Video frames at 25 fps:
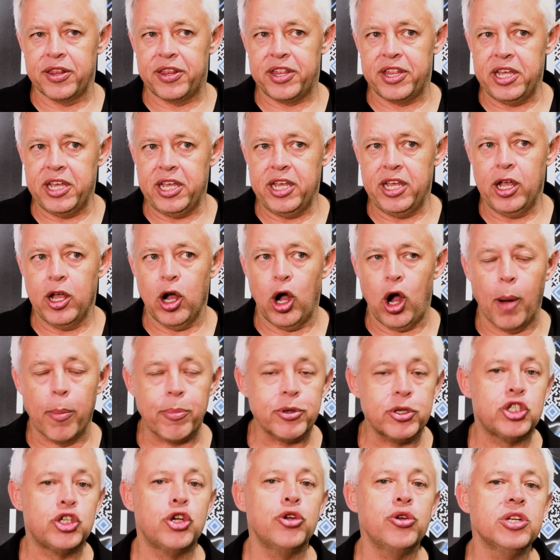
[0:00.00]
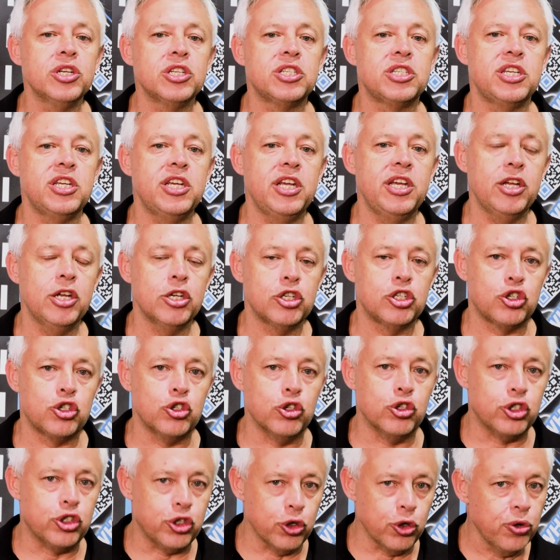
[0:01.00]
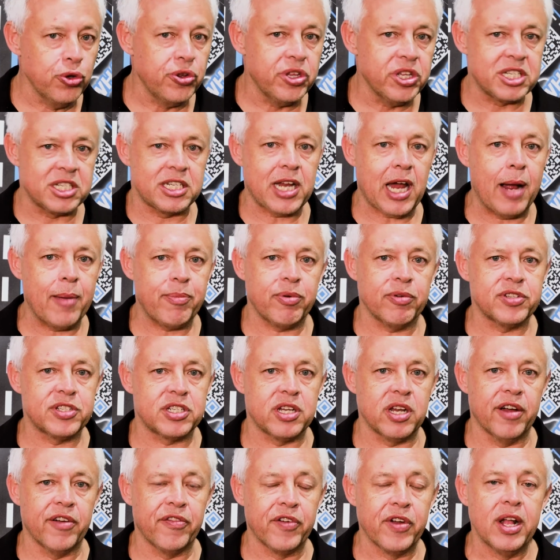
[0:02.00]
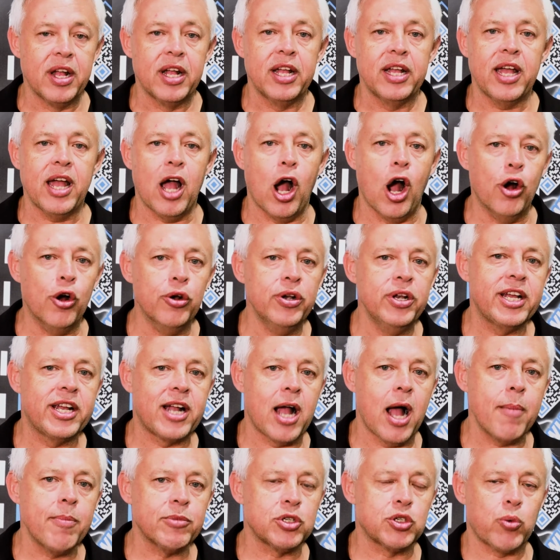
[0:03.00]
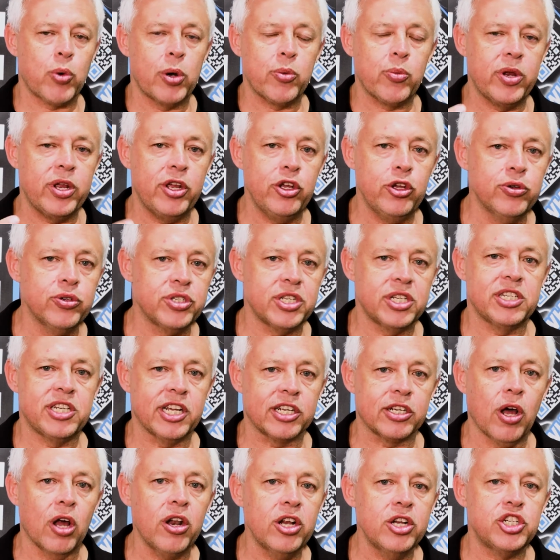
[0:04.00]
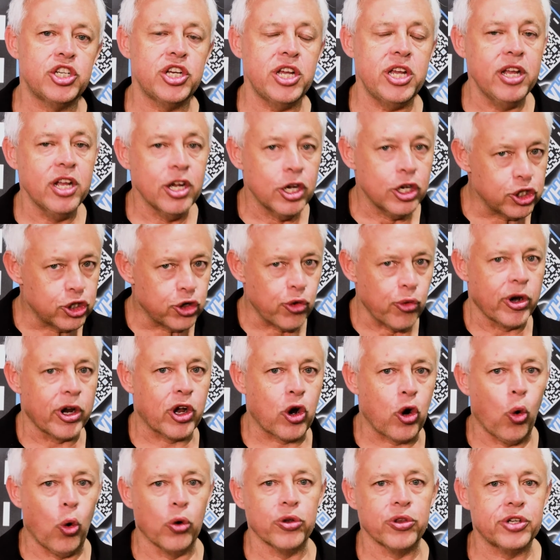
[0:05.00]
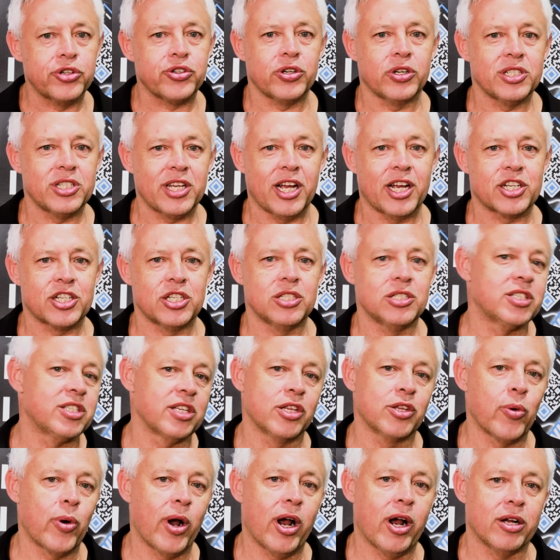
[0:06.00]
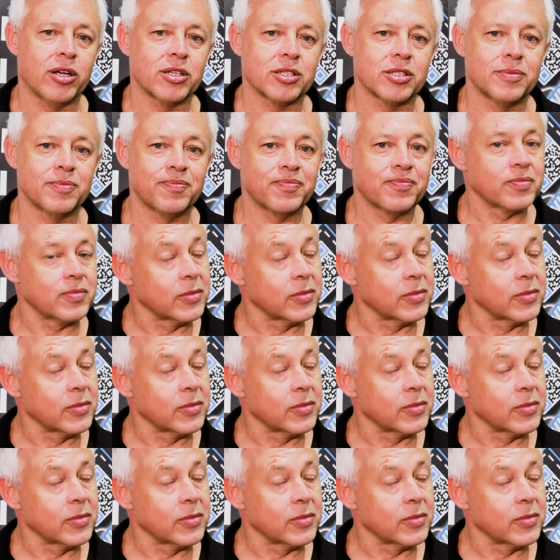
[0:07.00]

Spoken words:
the opportunity to do this type of stuff only comes when we're using technology to record the transactions in the warehouse.